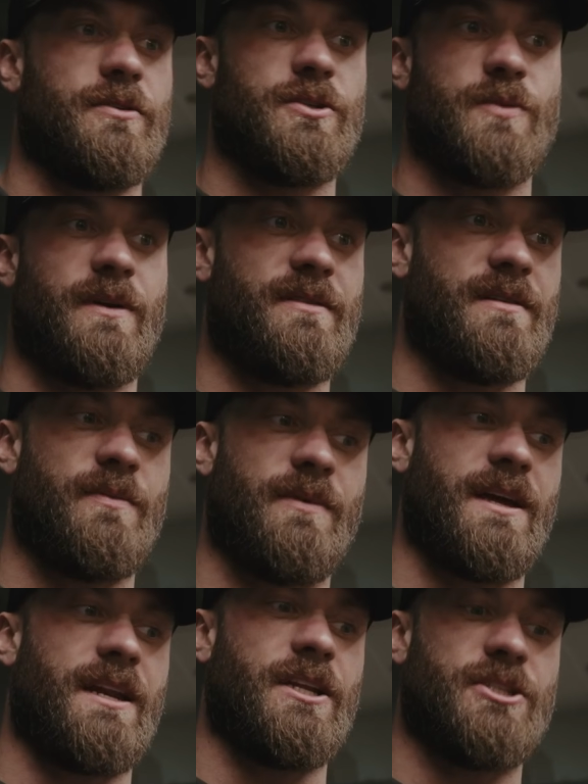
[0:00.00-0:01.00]
You just wanna see
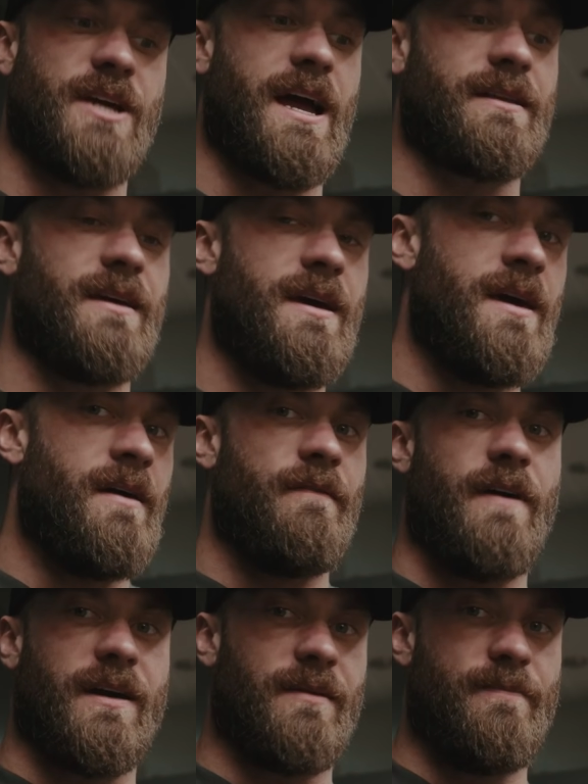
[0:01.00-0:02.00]
someone getting jacked,
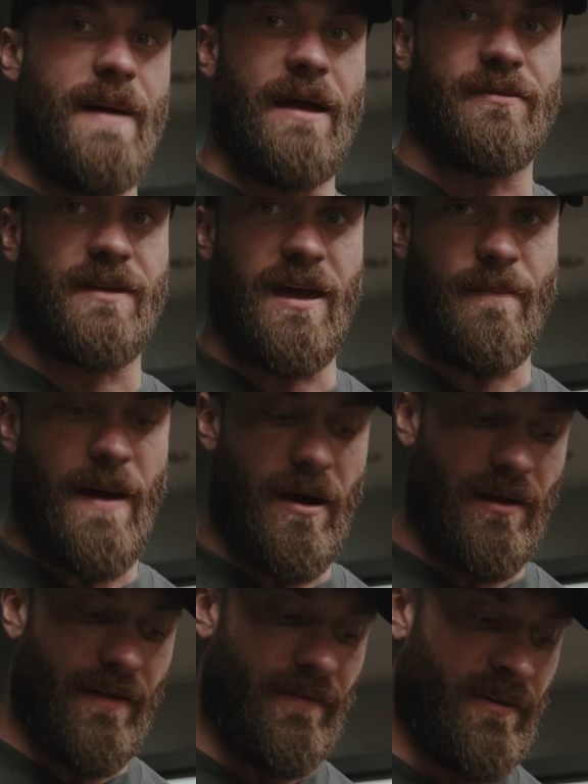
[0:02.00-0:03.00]
fucking bouncing at power
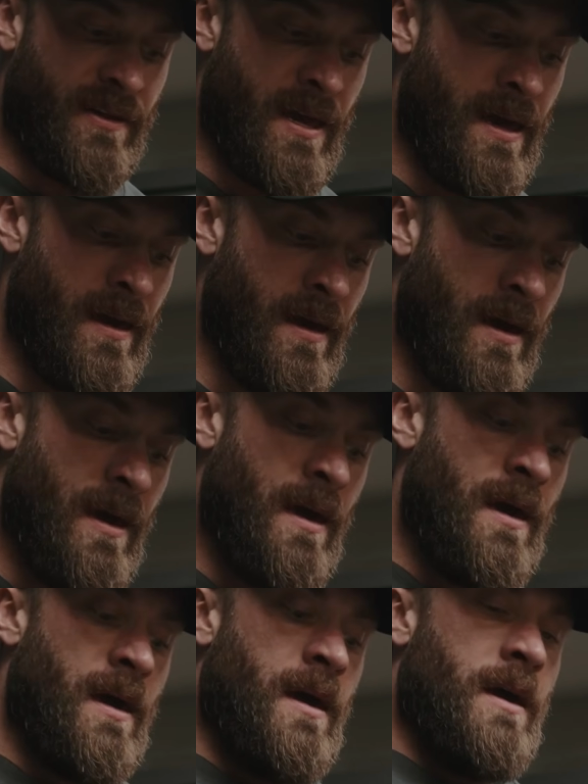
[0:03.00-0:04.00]
levels.
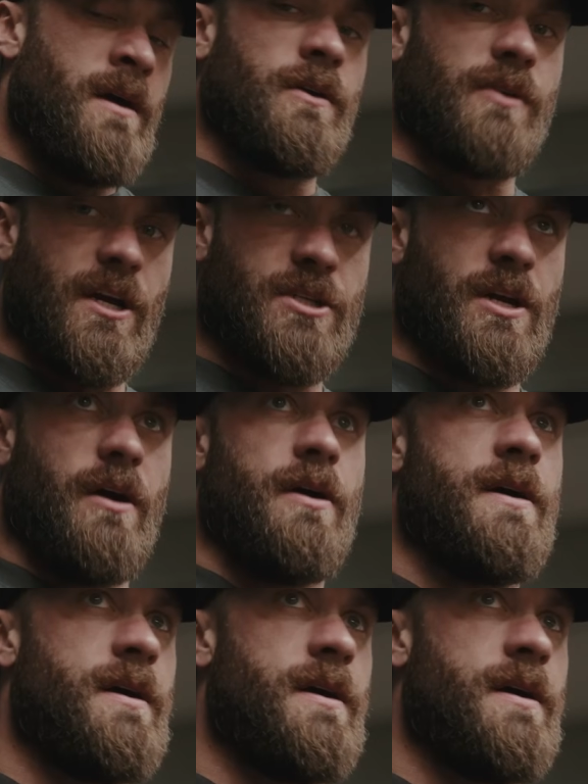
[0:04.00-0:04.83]
Great show.